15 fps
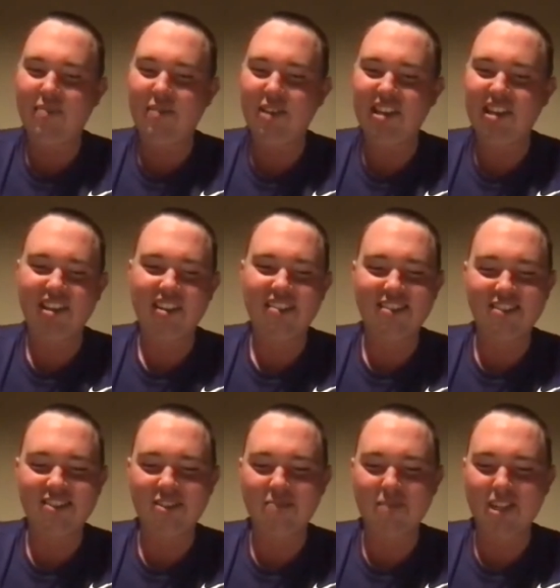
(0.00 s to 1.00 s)
I mean, I
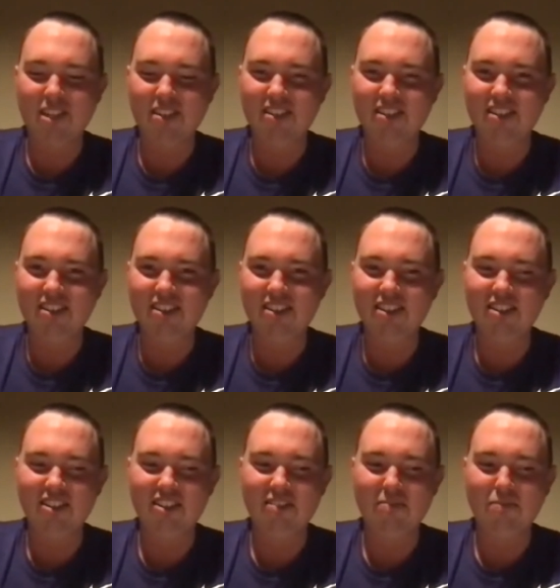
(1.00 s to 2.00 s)
guess it's in my
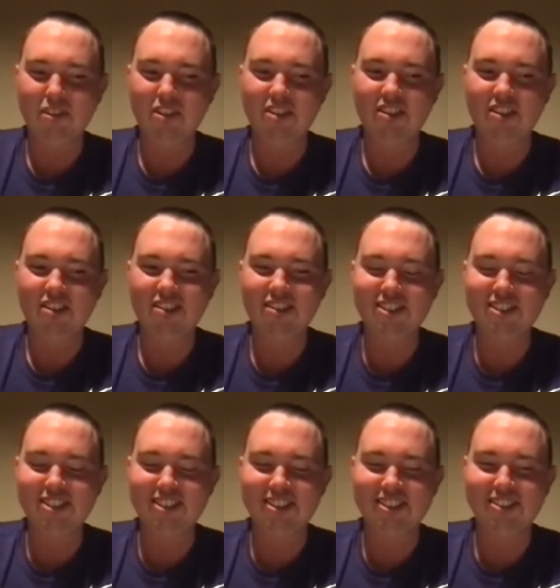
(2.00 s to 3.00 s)
blood to
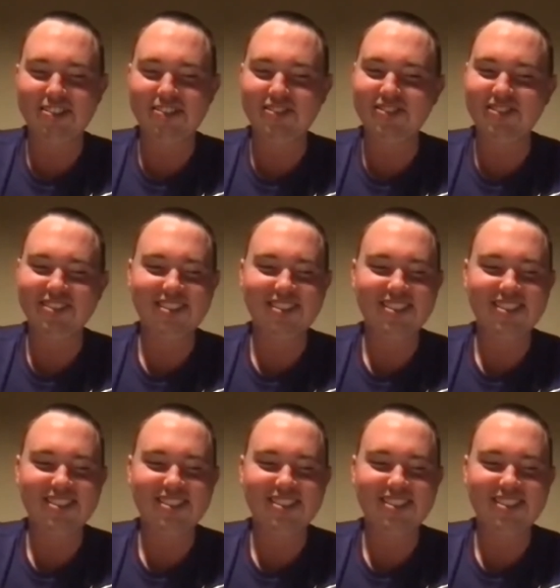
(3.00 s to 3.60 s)
shoot.